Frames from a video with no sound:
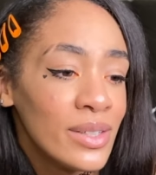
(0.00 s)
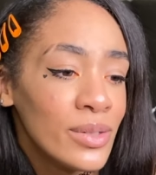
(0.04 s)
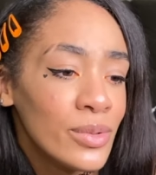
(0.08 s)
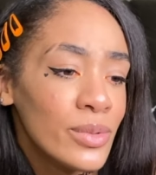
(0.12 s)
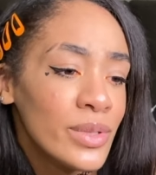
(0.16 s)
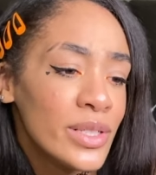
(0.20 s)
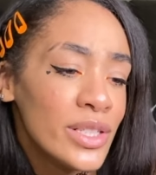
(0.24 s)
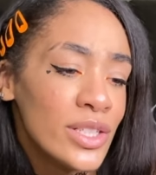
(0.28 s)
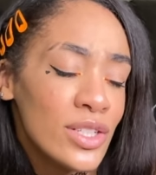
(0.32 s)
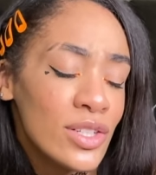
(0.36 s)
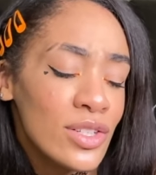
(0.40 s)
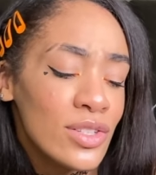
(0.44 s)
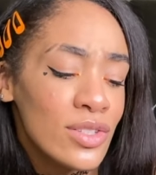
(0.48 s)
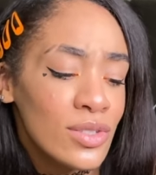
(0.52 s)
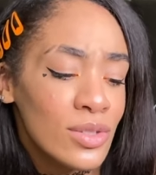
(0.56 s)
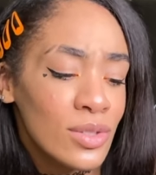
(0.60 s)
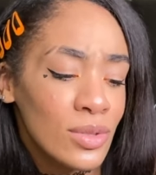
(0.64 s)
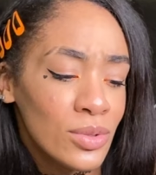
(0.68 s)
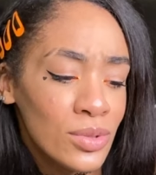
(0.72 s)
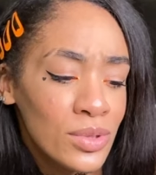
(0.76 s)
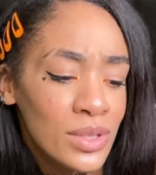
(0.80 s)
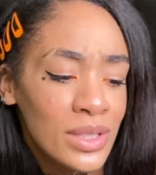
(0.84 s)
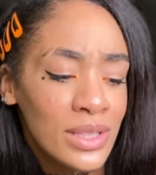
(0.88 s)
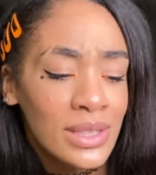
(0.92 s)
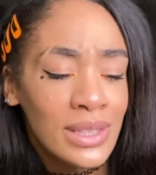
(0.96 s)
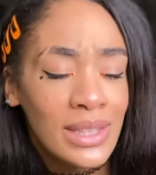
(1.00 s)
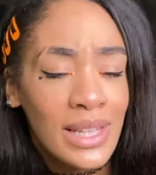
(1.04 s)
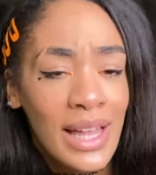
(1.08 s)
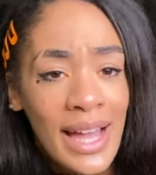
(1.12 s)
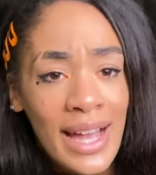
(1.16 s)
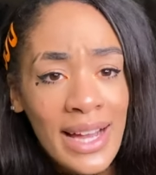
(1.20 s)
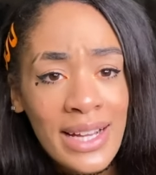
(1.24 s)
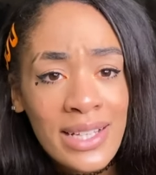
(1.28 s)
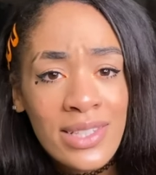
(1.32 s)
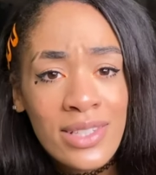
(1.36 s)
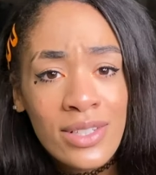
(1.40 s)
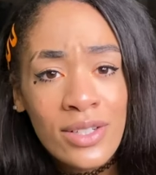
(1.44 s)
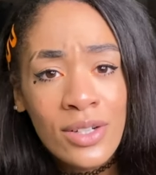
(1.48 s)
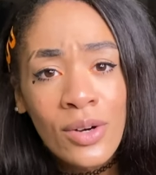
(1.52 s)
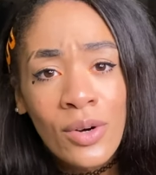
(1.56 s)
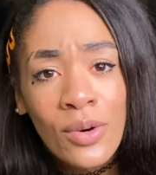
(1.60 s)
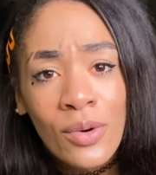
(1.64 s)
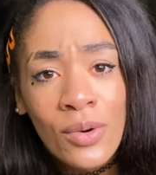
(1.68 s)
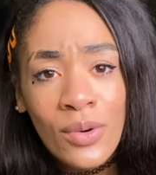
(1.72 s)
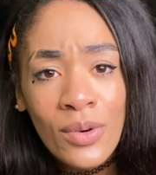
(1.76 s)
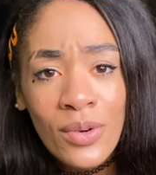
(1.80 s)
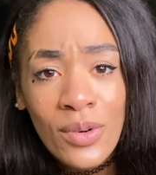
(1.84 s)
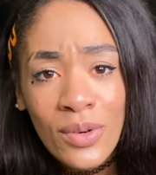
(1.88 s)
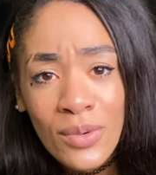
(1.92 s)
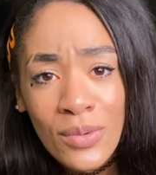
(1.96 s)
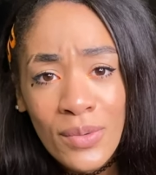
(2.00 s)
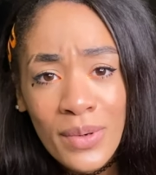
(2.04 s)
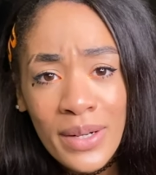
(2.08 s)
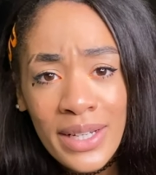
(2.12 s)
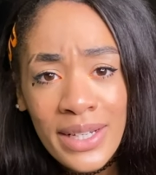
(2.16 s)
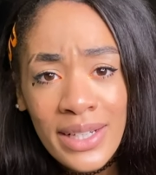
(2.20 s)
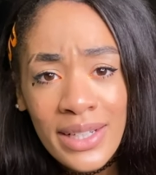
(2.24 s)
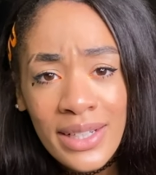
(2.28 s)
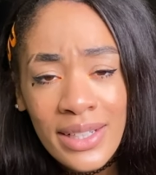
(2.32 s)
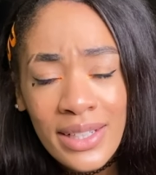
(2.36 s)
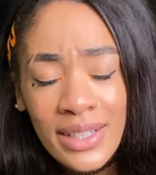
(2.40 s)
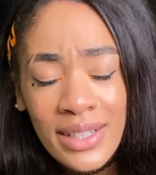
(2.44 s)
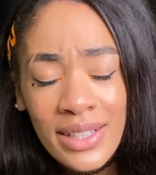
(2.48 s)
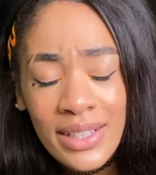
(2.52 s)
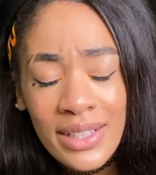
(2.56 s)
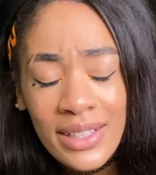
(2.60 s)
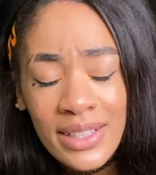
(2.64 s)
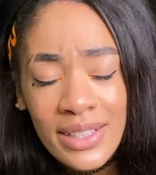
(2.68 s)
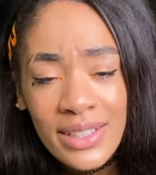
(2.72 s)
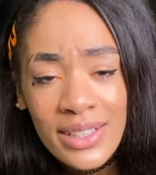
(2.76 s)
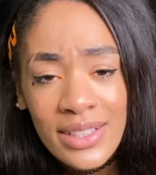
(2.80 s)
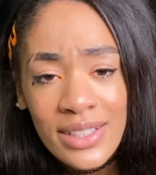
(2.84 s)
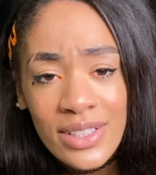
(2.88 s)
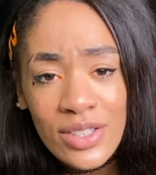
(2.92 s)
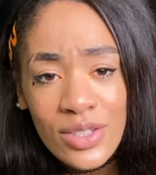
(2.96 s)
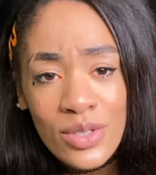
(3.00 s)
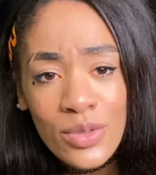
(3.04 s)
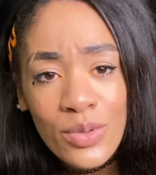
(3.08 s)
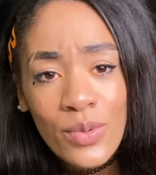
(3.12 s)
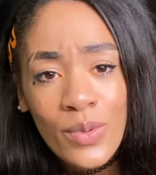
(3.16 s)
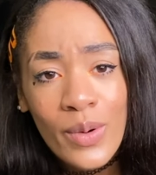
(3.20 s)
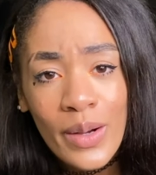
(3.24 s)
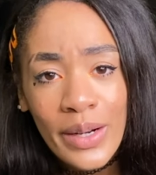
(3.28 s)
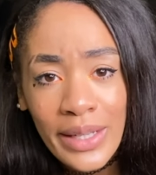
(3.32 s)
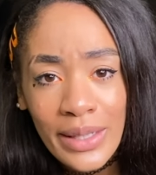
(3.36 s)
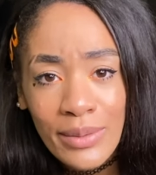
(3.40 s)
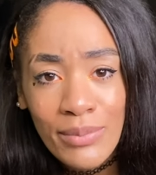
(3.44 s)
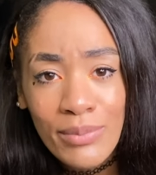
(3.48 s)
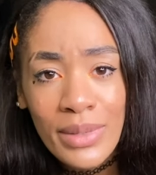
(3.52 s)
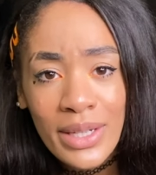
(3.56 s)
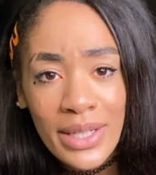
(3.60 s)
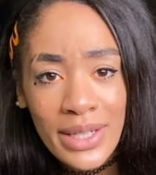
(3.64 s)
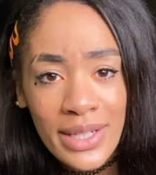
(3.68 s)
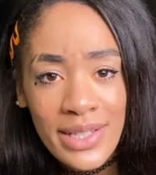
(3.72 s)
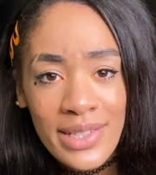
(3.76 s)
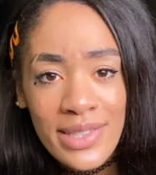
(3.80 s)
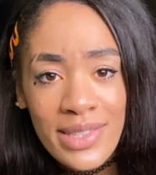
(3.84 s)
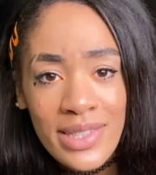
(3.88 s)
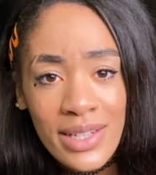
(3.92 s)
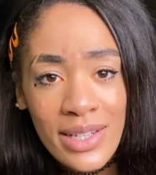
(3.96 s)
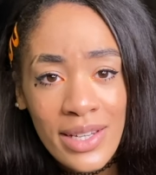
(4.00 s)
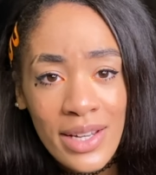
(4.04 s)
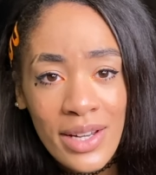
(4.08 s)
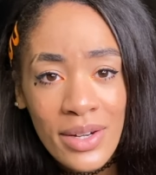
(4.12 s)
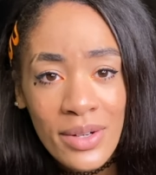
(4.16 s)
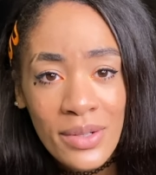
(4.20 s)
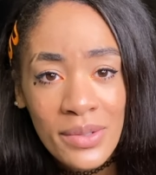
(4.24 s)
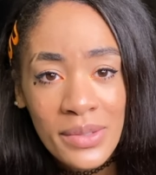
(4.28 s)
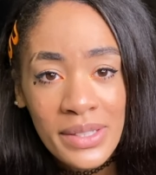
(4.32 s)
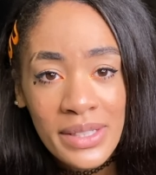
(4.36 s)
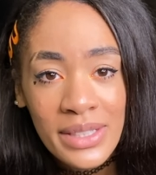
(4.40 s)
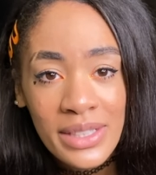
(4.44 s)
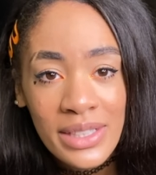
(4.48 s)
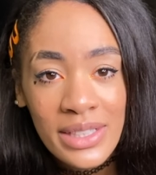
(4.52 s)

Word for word: We just sold the last coral one 20 minutes ago.